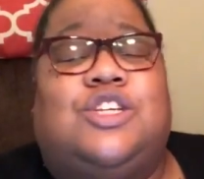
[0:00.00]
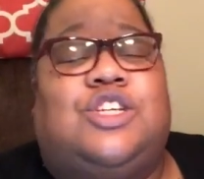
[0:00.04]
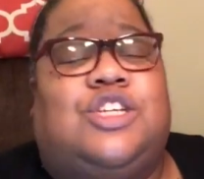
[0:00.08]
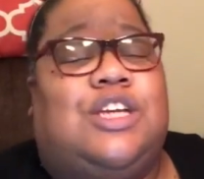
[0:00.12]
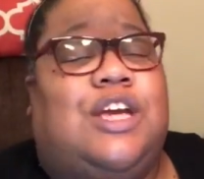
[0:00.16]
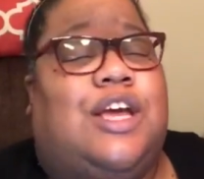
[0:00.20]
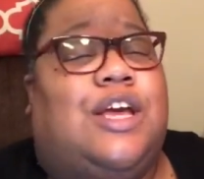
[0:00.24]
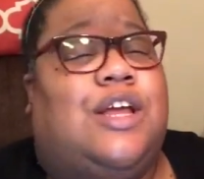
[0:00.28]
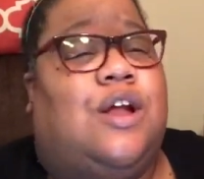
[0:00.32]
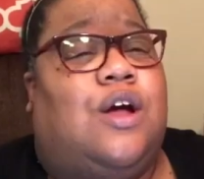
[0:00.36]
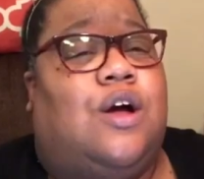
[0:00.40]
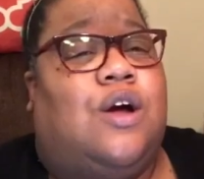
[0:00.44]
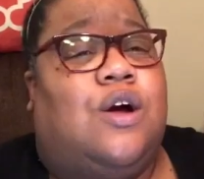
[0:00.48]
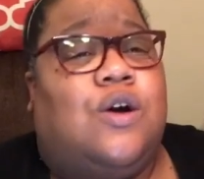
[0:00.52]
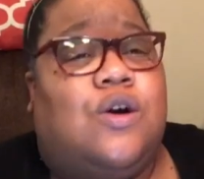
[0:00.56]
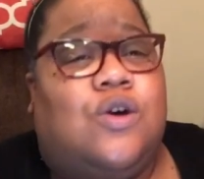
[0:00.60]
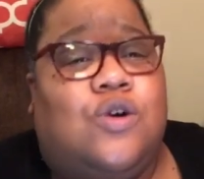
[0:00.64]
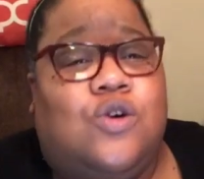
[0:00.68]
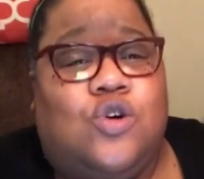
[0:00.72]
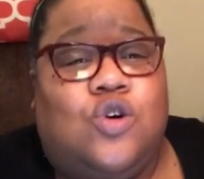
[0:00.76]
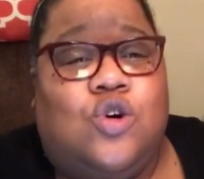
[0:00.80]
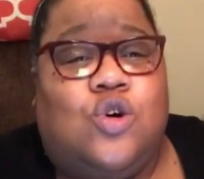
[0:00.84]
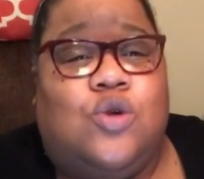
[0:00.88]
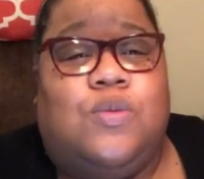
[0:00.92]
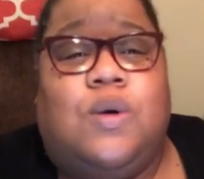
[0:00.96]
She at
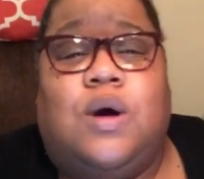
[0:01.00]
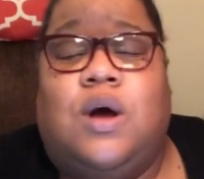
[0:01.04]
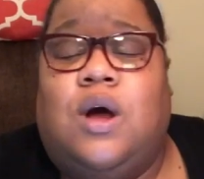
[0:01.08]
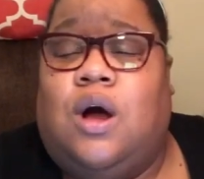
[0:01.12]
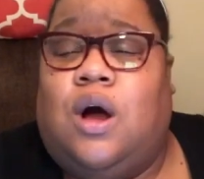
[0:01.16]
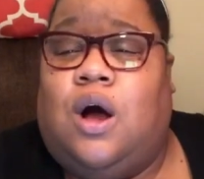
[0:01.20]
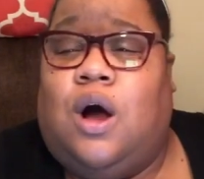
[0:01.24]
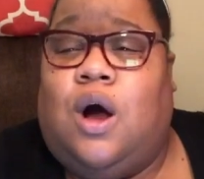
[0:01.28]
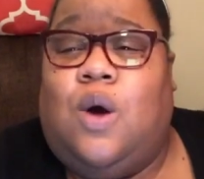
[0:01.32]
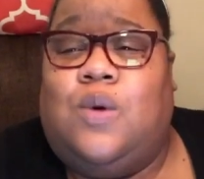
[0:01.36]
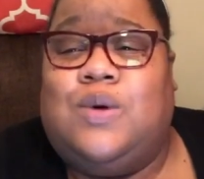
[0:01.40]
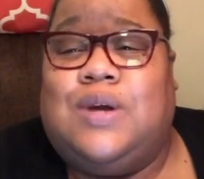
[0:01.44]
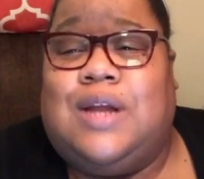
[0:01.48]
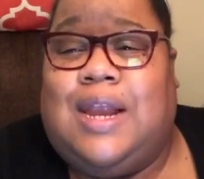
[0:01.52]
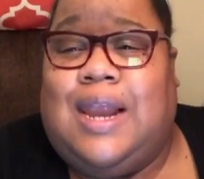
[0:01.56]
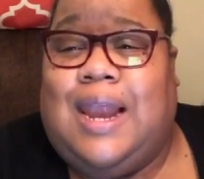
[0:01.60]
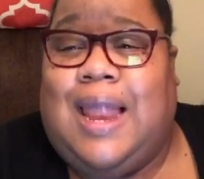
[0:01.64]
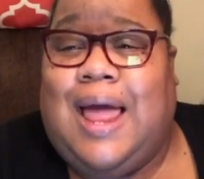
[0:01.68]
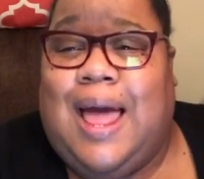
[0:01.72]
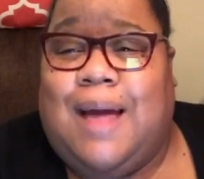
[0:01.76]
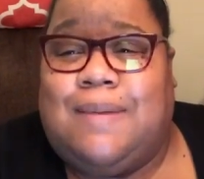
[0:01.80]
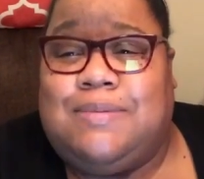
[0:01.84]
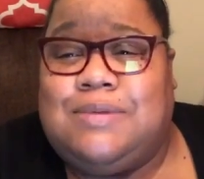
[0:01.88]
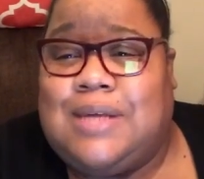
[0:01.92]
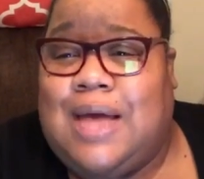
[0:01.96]
home on the
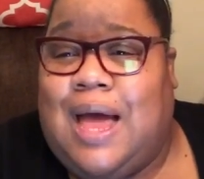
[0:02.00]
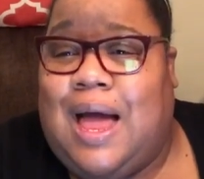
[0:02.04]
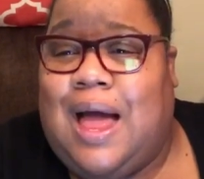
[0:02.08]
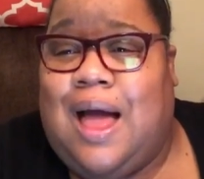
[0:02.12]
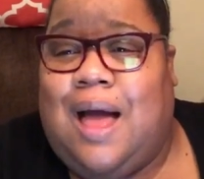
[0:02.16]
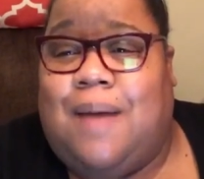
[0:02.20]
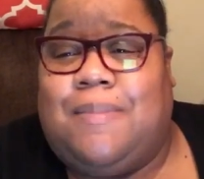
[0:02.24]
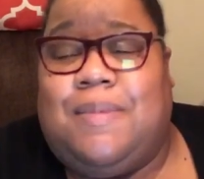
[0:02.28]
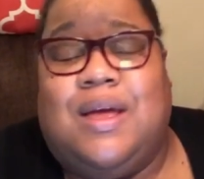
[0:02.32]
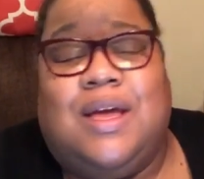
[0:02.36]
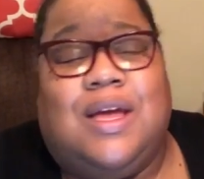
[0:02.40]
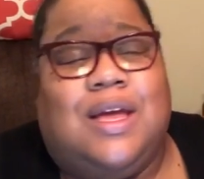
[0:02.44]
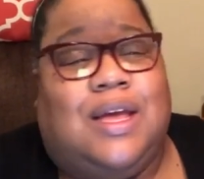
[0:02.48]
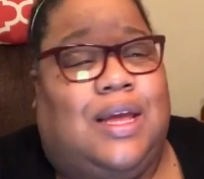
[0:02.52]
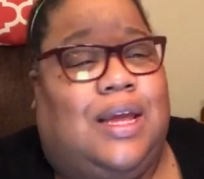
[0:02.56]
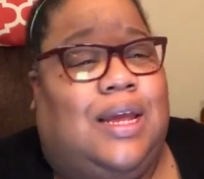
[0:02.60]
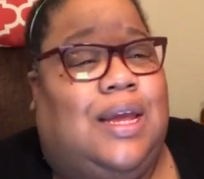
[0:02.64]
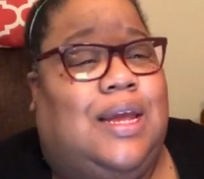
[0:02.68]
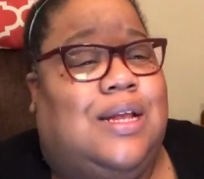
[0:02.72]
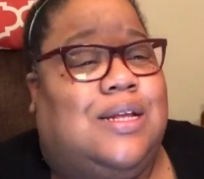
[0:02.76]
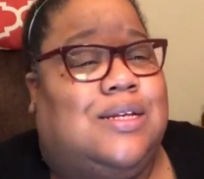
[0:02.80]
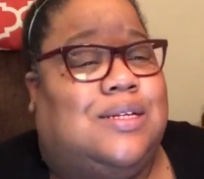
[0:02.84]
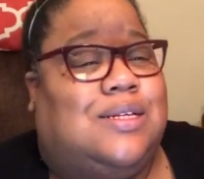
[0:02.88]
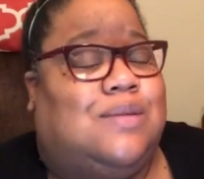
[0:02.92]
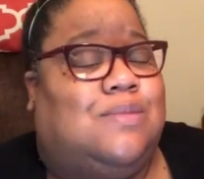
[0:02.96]
laptop
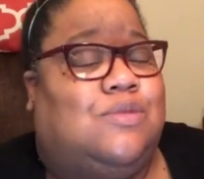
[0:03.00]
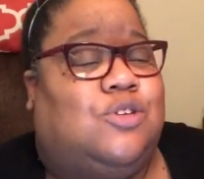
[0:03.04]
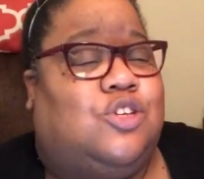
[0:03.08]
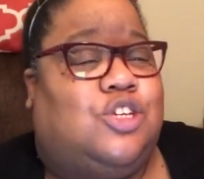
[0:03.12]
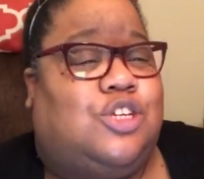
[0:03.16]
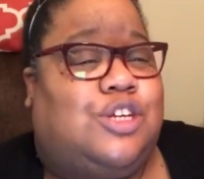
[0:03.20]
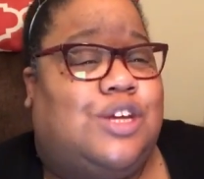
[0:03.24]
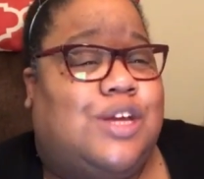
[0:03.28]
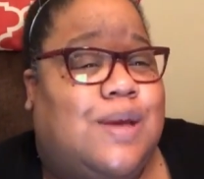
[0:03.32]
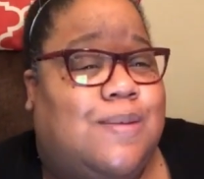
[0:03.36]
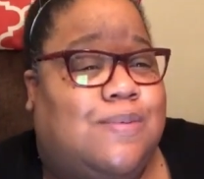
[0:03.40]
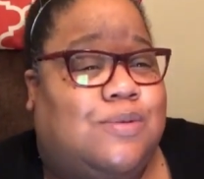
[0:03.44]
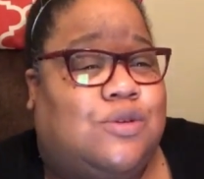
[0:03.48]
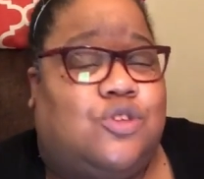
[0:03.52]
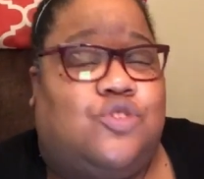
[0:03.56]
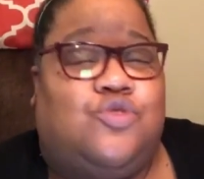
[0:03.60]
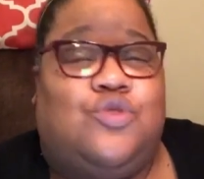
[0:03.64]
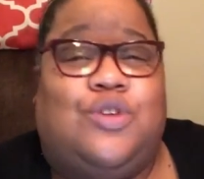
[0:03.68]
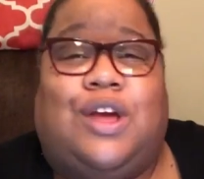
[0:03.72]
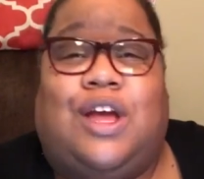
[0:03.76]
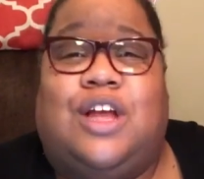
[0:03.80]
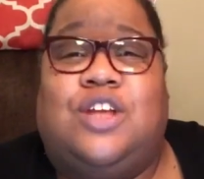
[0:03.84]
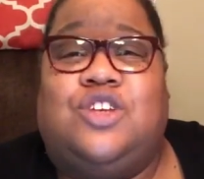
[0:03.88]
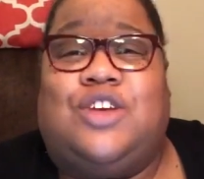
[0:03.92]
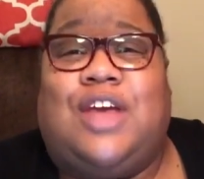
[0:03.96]
eating some chips,
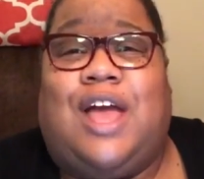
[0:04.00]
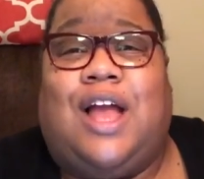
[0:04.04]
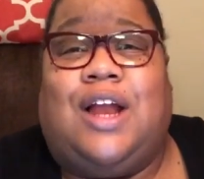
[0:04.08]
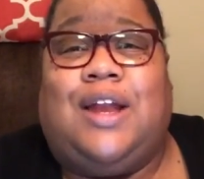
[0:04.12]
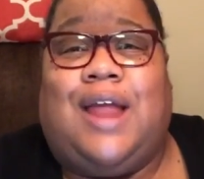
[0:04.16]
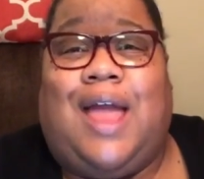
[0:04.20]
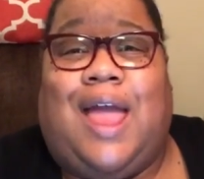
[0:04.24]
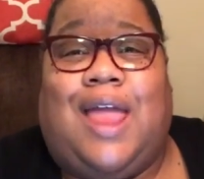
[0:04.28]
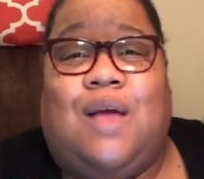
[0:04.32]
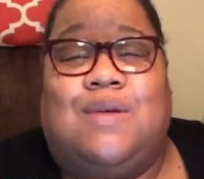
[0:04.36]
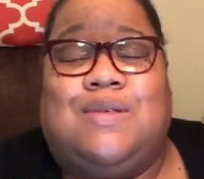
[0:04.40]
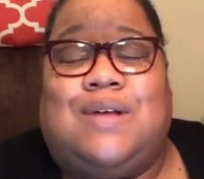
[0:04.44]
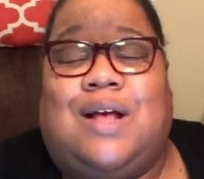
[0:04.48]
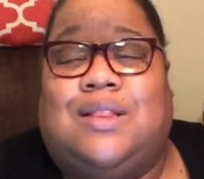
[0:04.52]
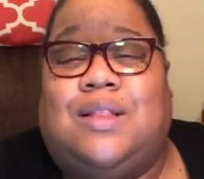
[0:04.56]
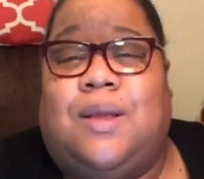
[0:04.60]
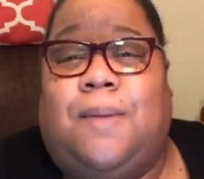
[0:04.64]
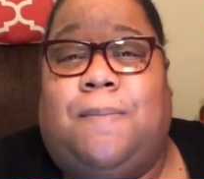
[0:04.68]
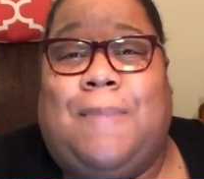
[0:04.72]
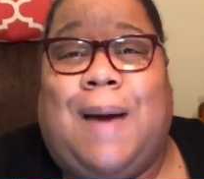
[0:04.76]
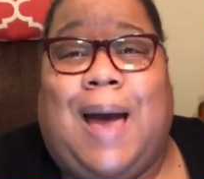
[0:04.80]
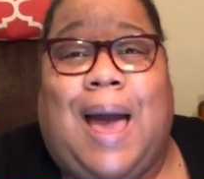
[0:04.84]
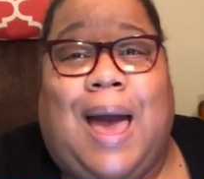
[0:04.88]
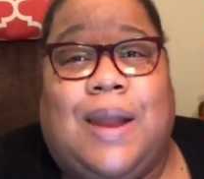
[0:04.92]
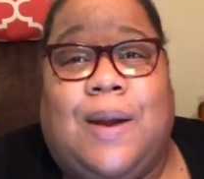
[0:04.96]
drinking Jack Daniels out the
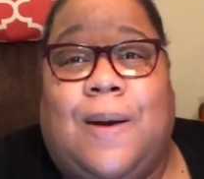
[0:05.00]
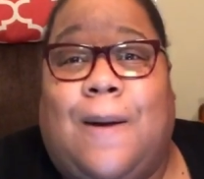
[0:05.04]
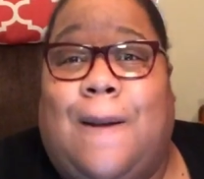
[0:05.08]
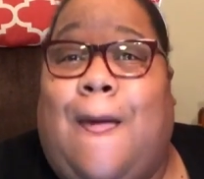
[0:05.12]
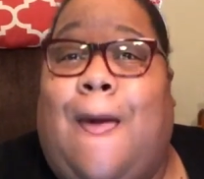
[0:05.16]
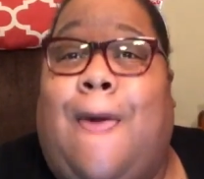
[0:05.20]
bottle.